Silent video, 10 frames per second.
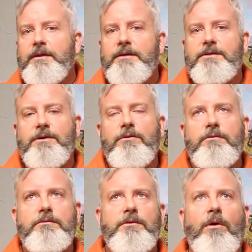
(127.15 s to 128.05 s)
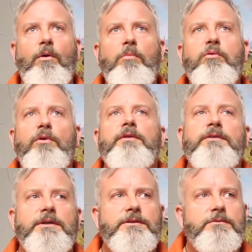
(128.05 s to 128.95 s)
And so the whole point of
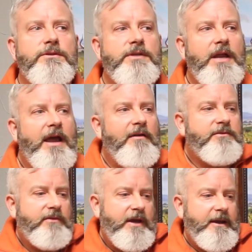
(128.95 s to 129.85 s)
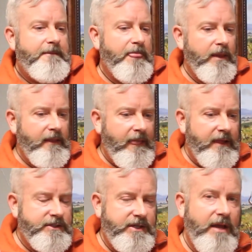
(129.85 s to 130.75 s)
this was that after that,
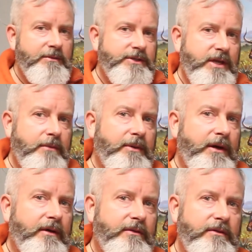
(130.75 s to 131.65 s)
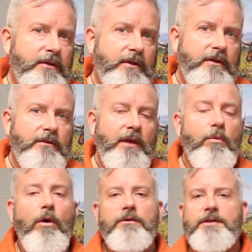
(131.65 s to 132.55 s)
Shem and Japheth, they
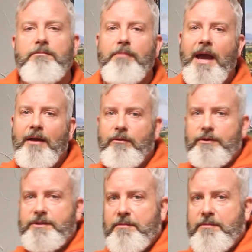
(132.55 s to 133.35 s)
walked in backwards.